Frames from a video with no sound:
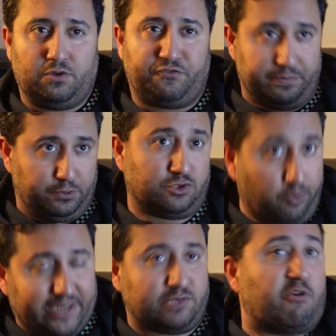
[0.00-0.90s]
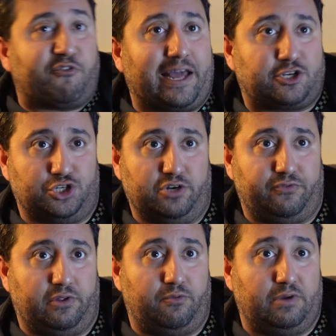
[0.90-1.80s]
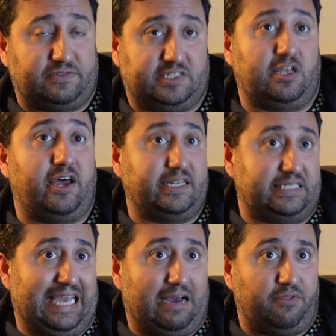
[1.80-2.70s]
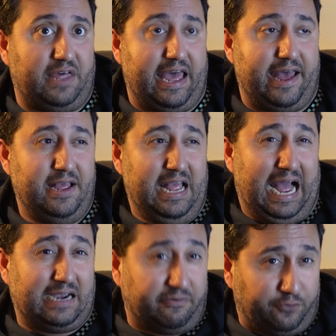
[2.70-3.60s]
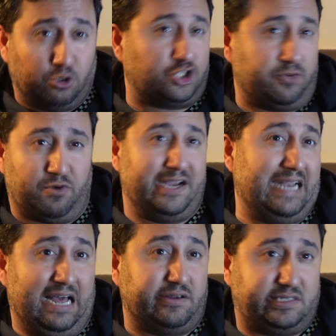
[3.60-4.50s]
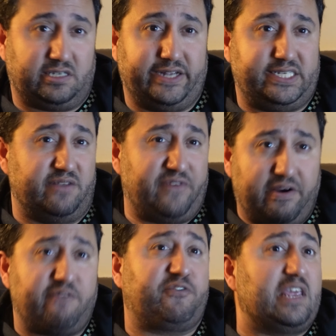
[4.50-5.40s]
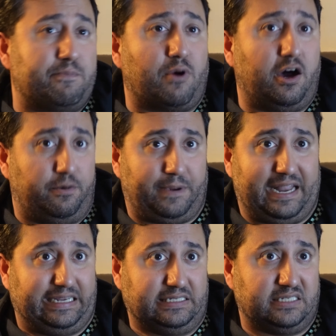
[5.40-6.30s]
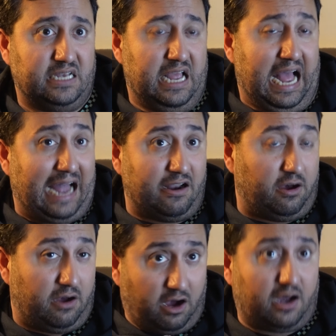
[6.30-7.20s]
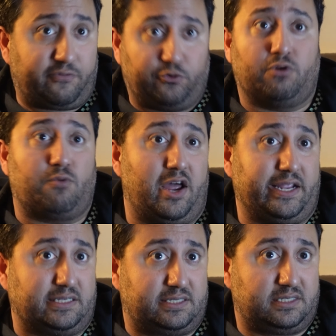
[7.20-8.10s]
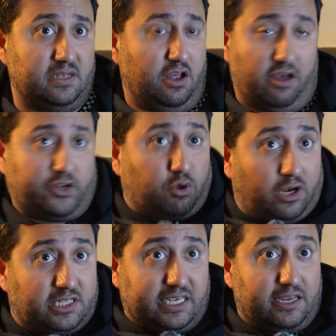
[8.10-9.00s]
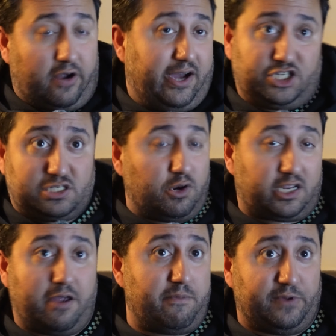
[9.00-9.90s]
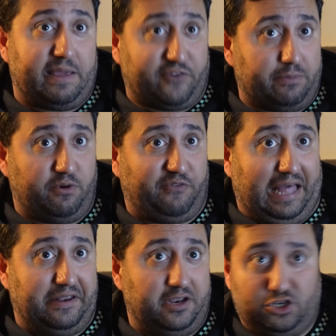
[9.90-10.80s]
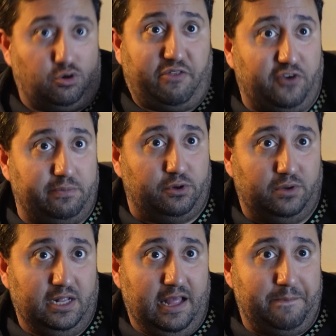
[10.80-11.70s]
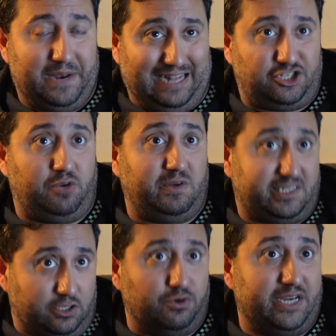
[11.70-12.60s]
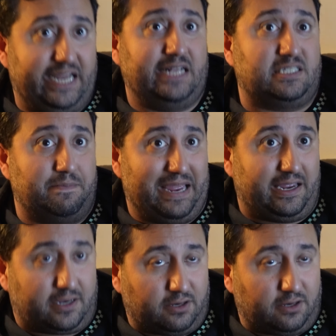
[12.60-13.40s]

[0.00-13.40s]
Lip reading: football's always a reflection of a society out there. And unfortunately, right now, society's in a very febrile place, and our hard-fought rights of equality, you know, I just want to go and be a football fan and enjoy football. But actually, we still need to